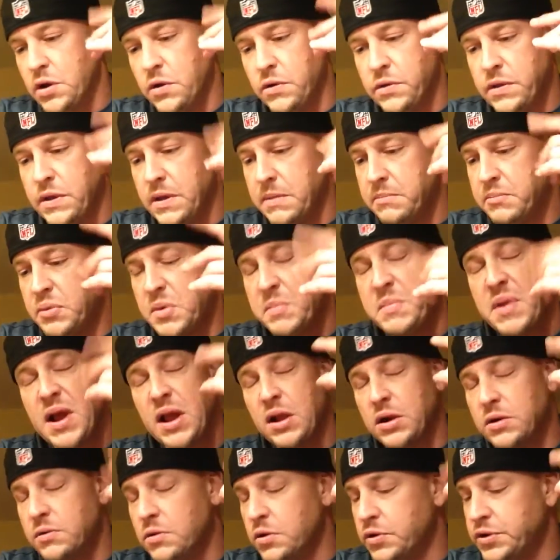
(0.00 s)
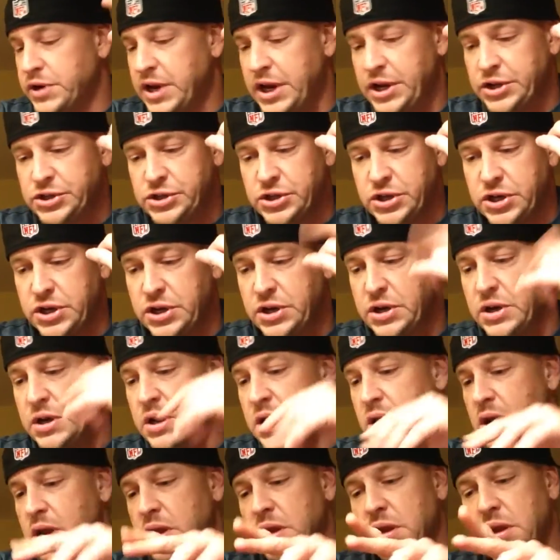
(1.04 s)
The propeller rotation.
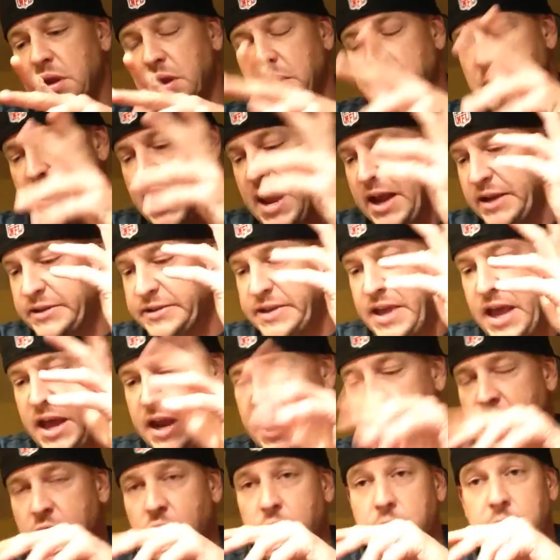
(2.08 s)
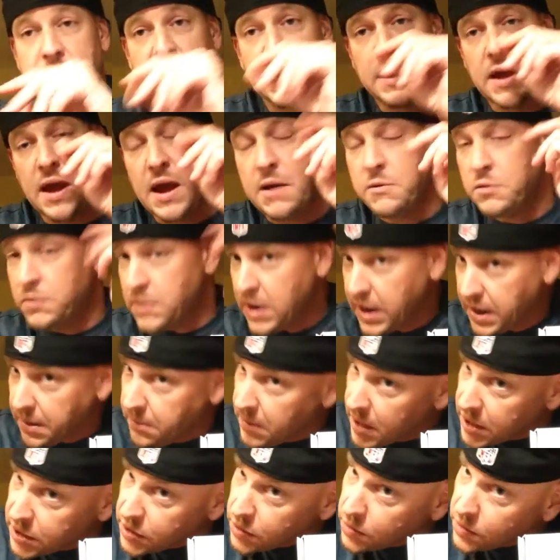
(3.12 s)
You can max that out. Because I would
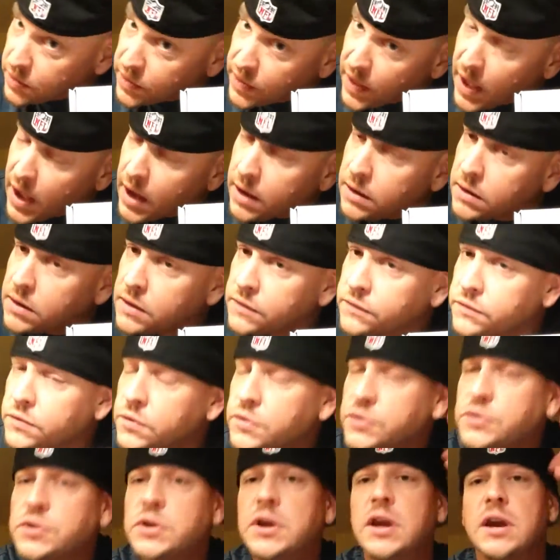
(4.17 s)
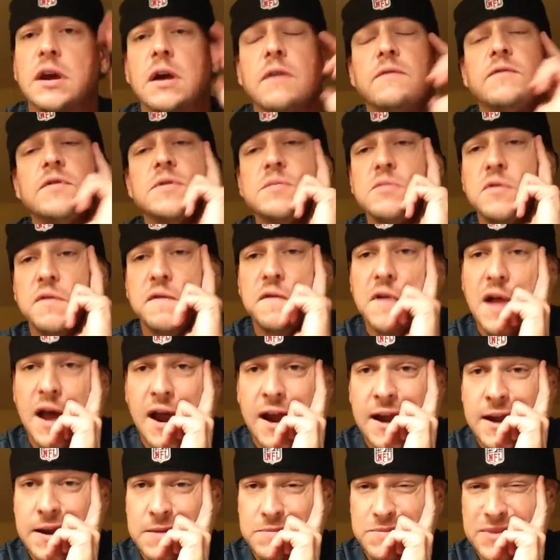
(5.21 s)
recommend doing that as soon as you get comfortable
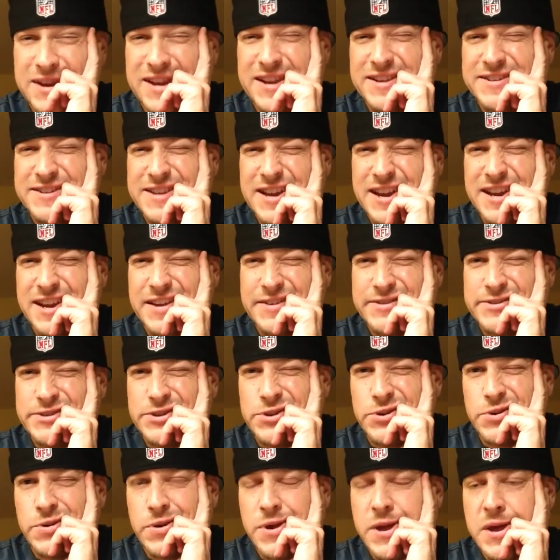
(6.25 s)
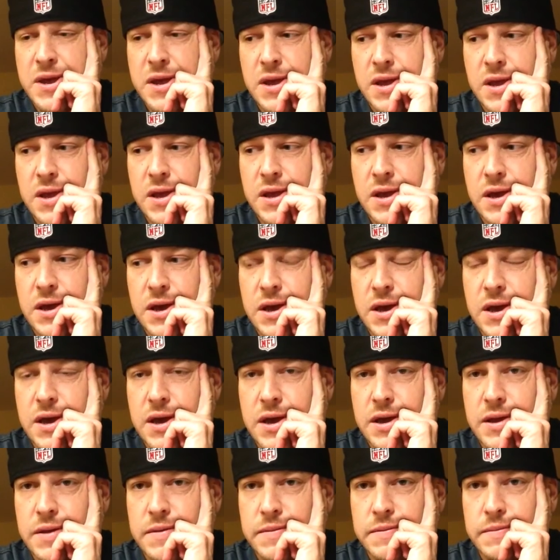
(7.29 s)
flying it, because that gives you
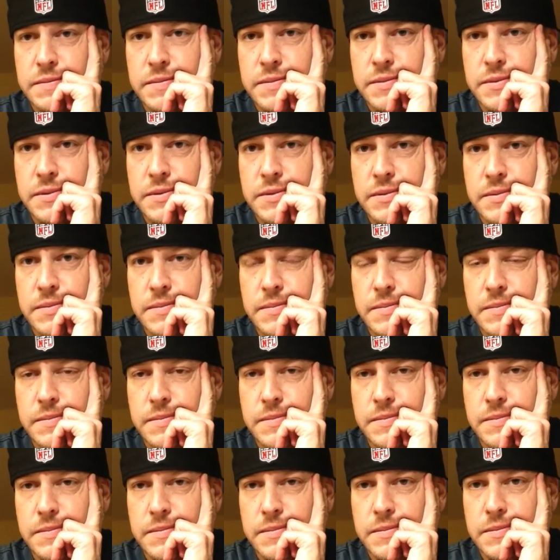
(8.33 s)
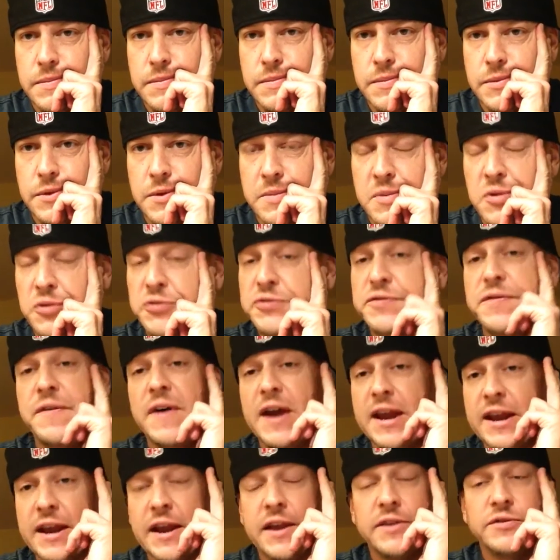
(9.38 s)
the most
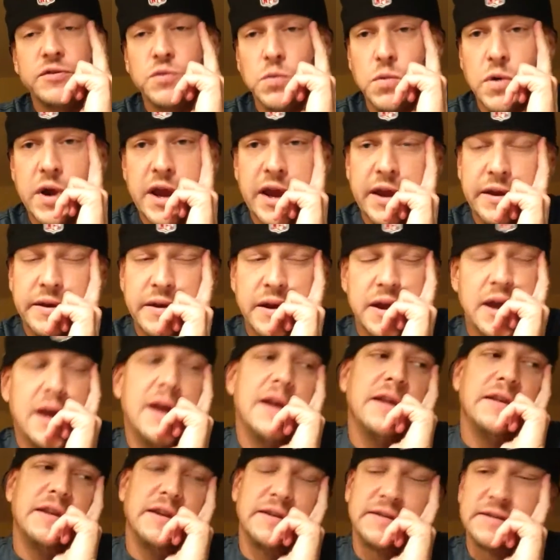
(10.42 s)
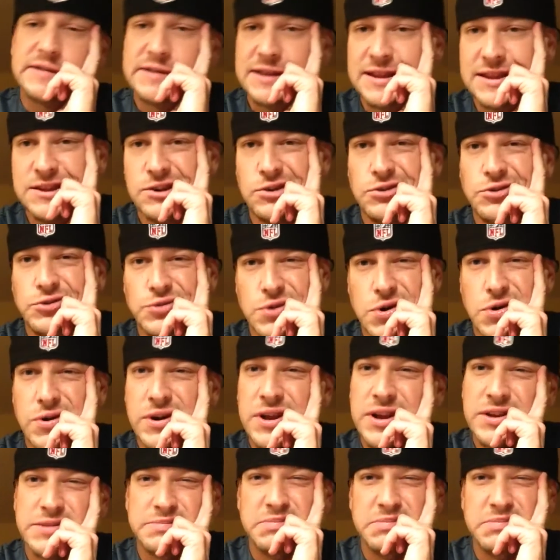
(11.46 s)
fight against wind. This is a little drone. It gets